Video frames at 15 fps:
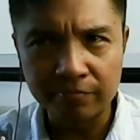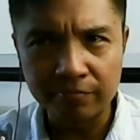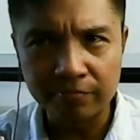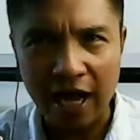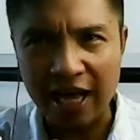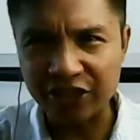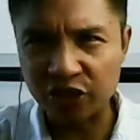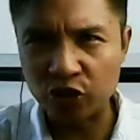
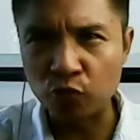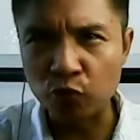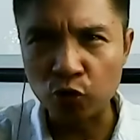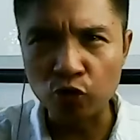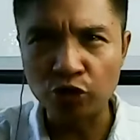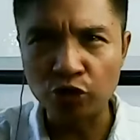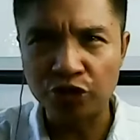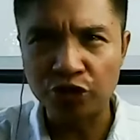Has the
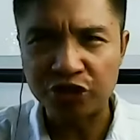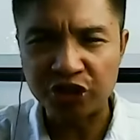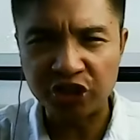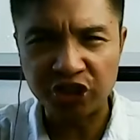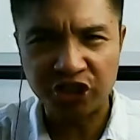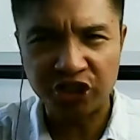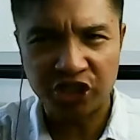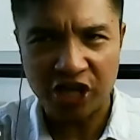rules
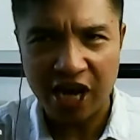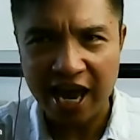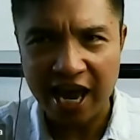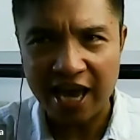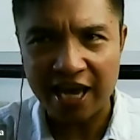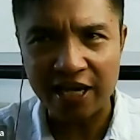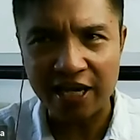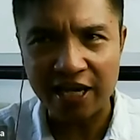changed
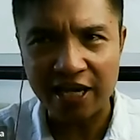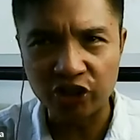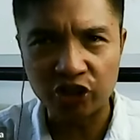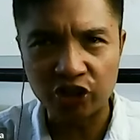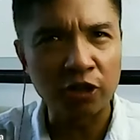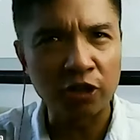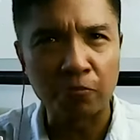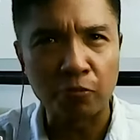in
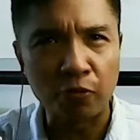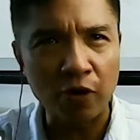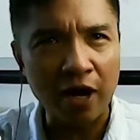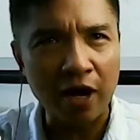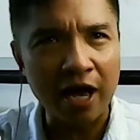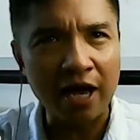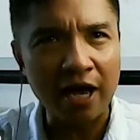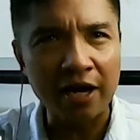personal branding,
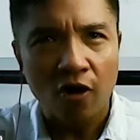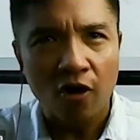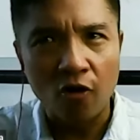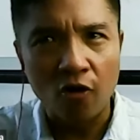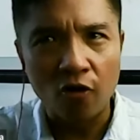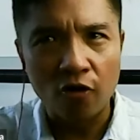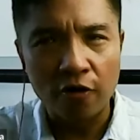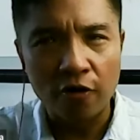
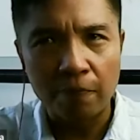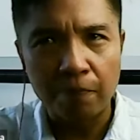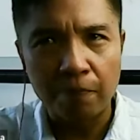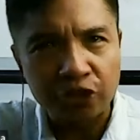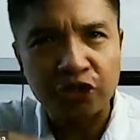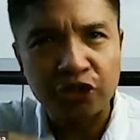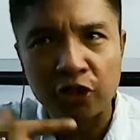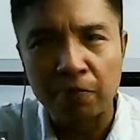or
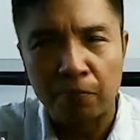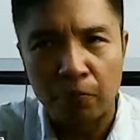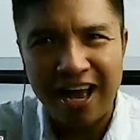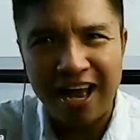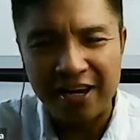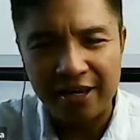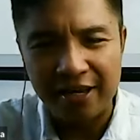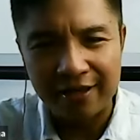personal
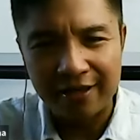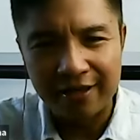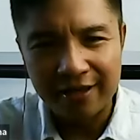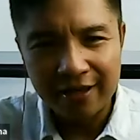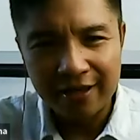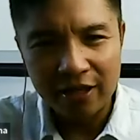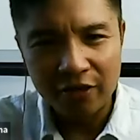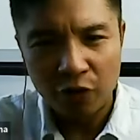branding,
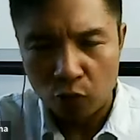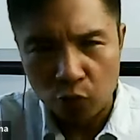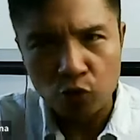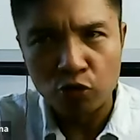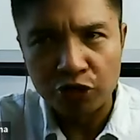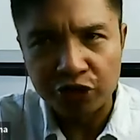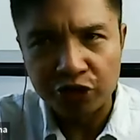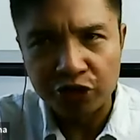the
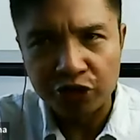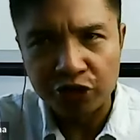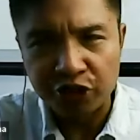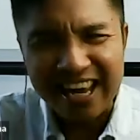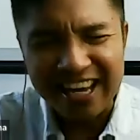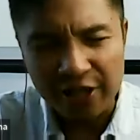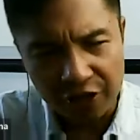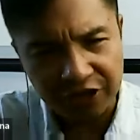rules
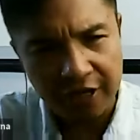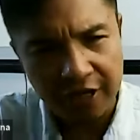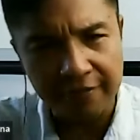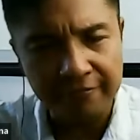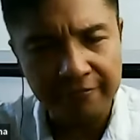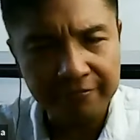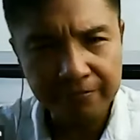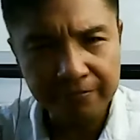remain the same?